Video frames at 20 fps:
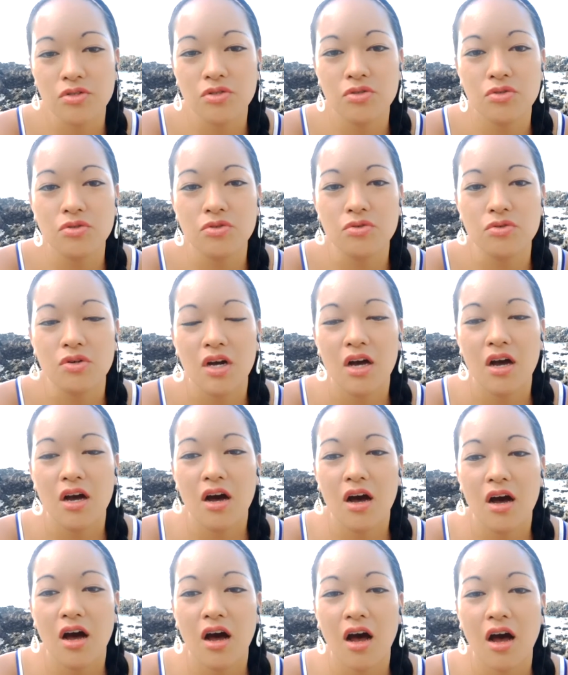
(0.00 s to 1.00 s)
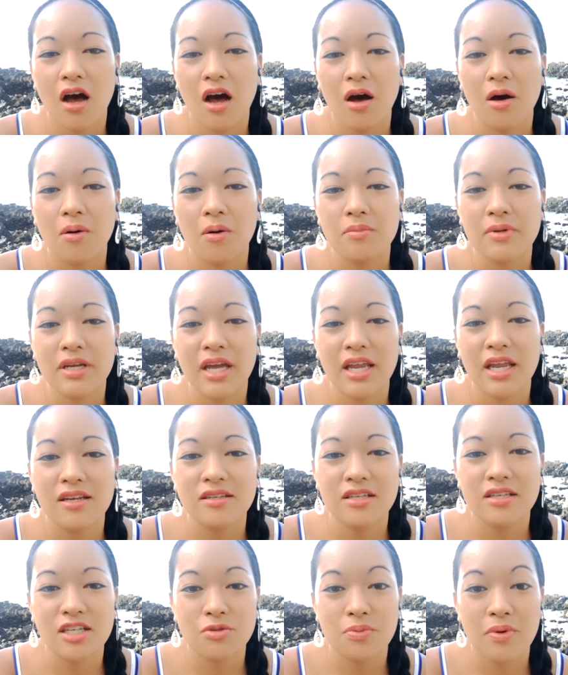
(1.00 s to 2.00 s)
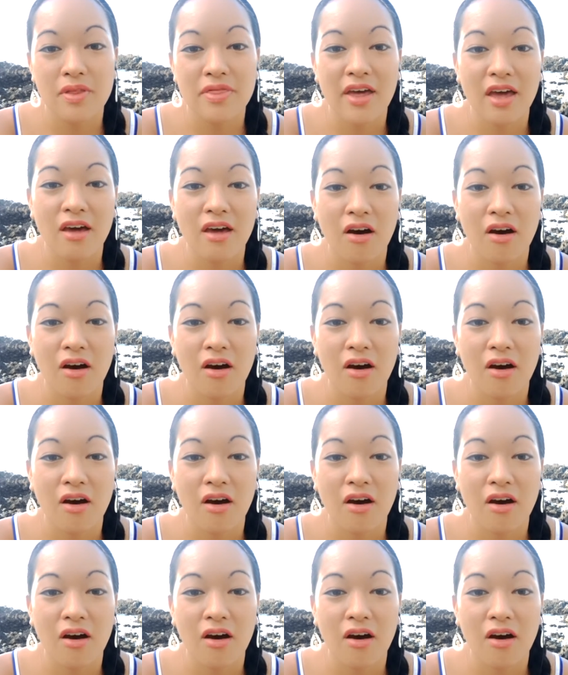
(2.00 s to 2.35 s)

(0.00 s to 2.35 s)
to get in touch with that